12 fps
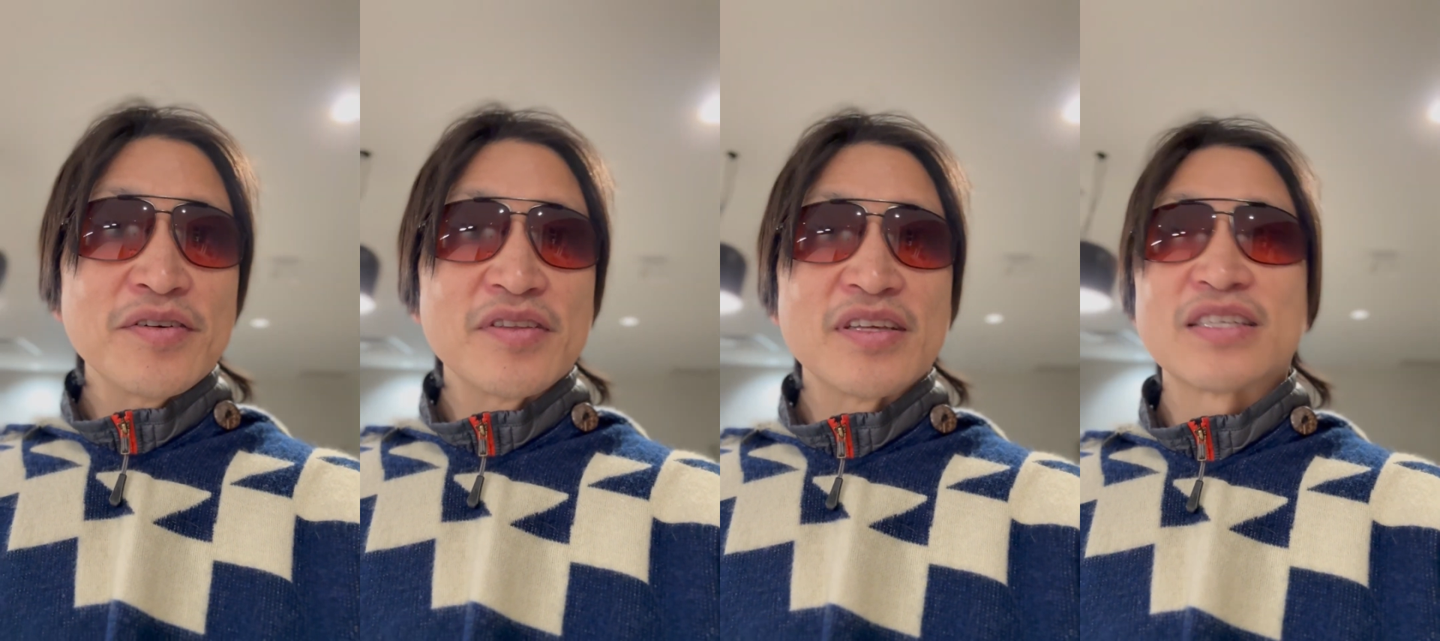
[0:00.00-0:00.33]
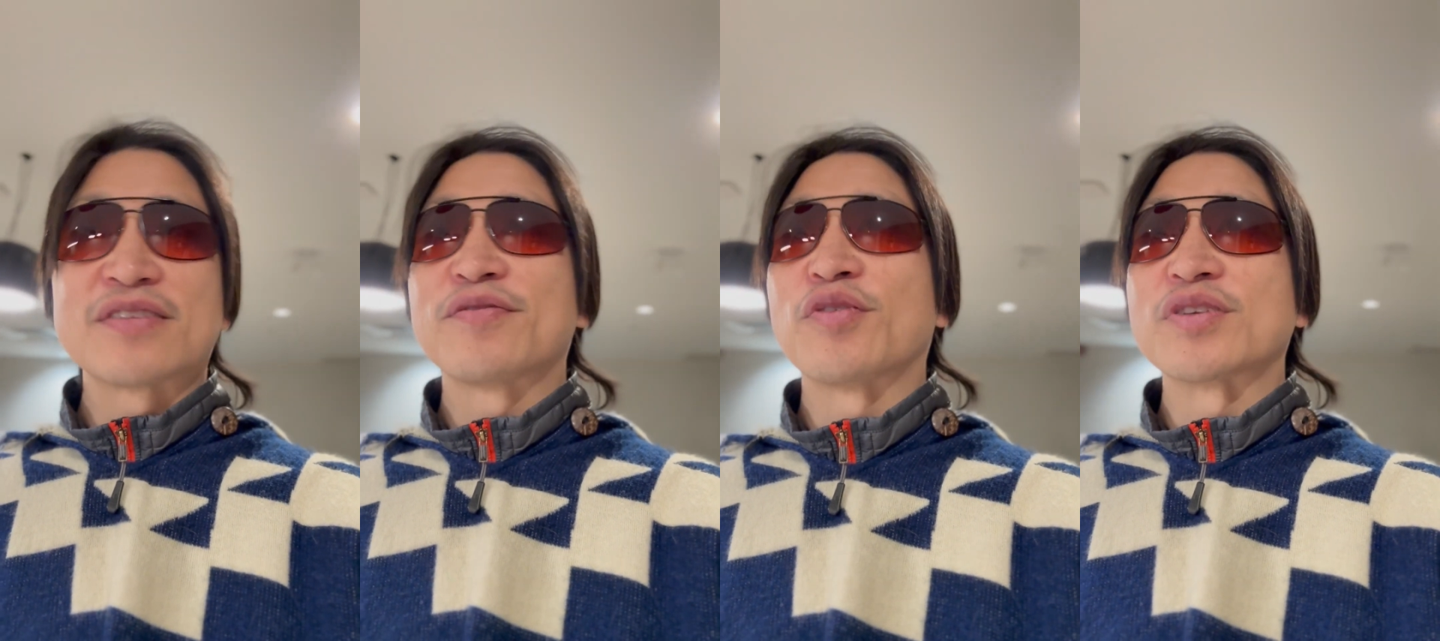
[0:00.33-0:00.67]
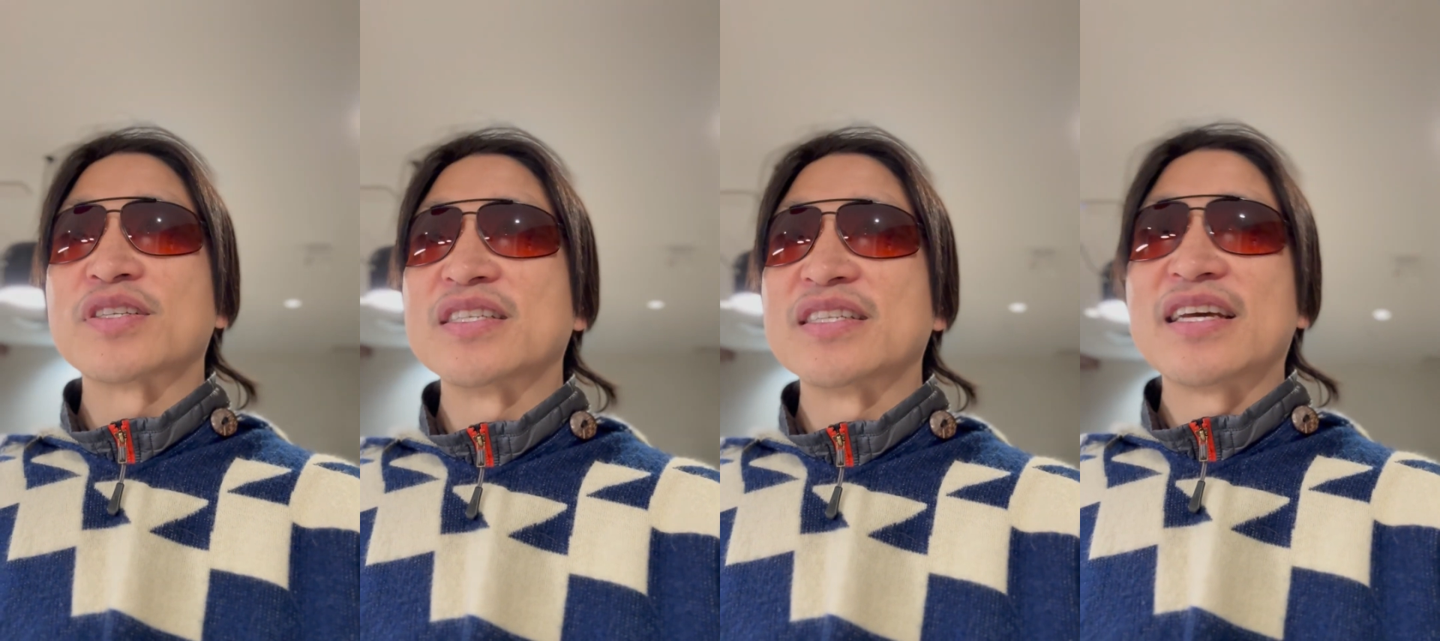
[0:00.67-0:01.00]
this
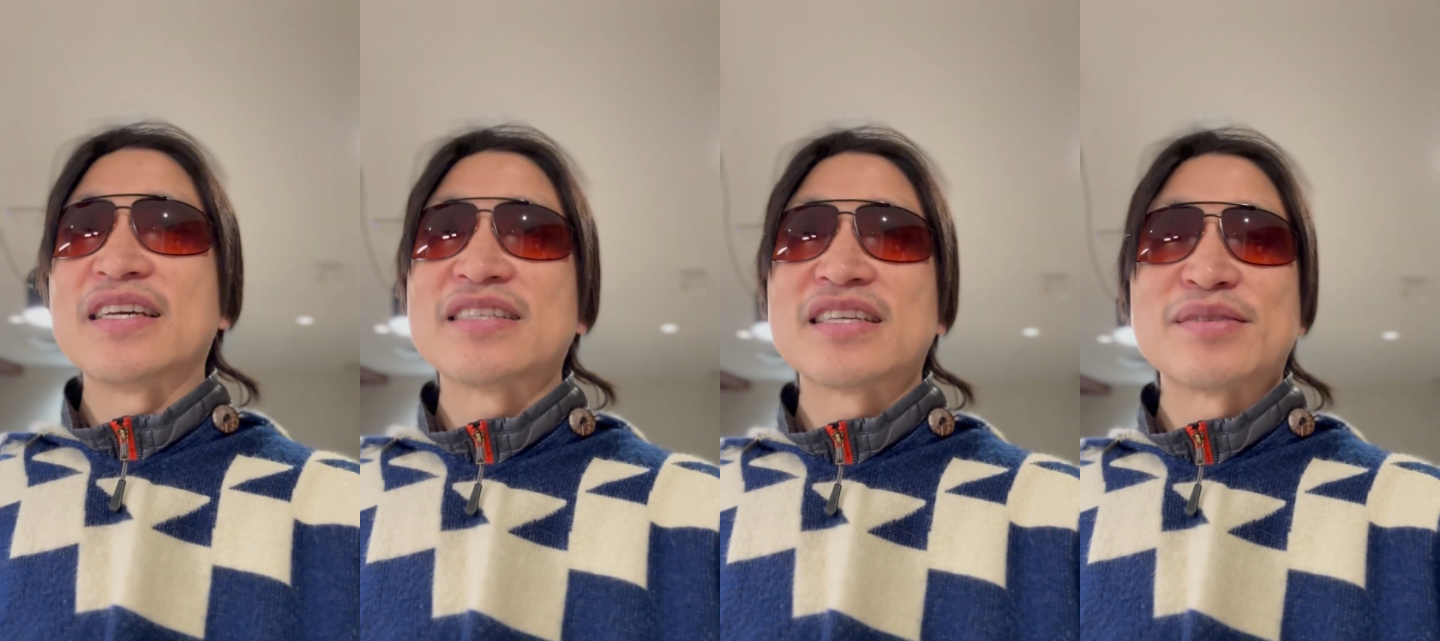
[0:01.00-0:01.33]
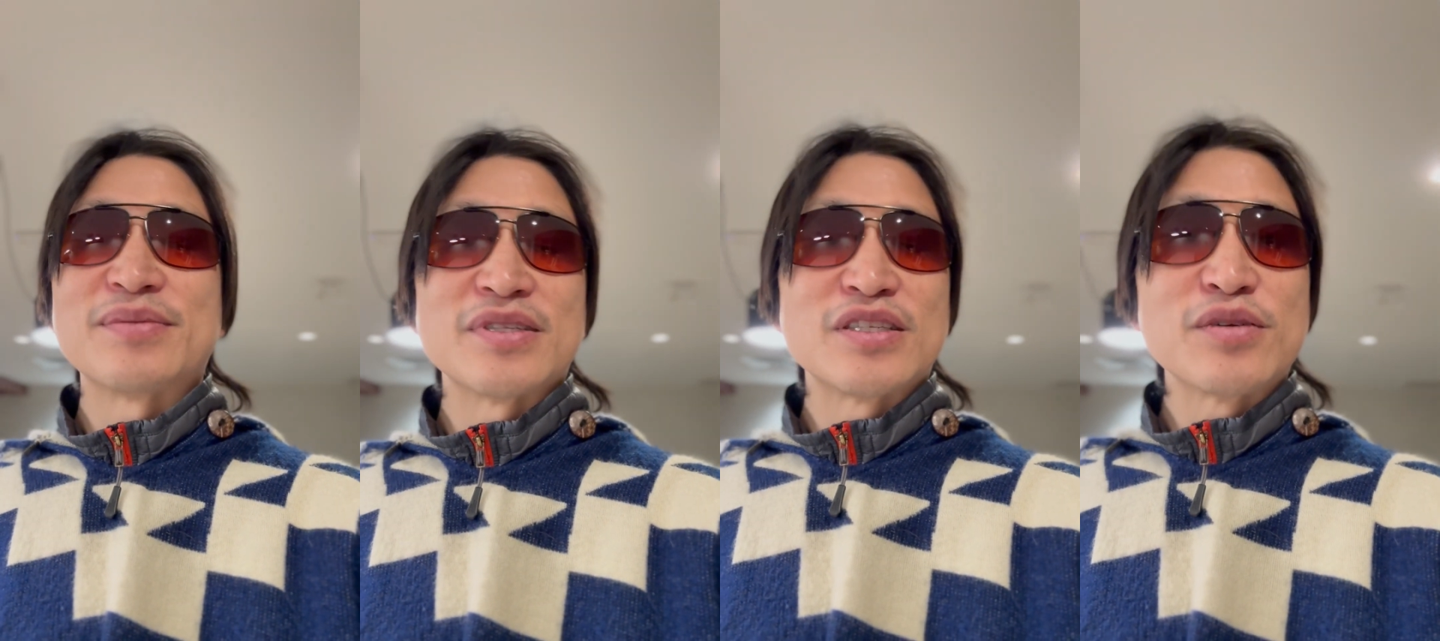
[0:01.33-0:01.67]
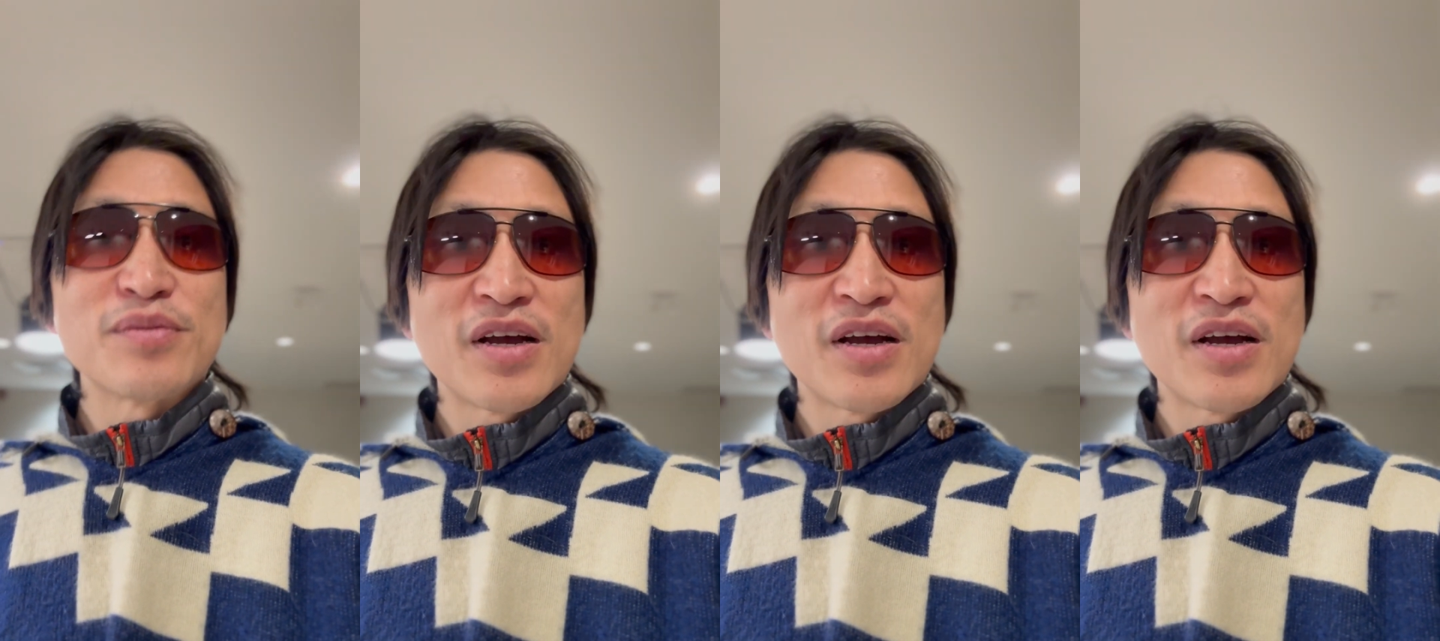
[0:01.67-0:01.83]
14 days has been super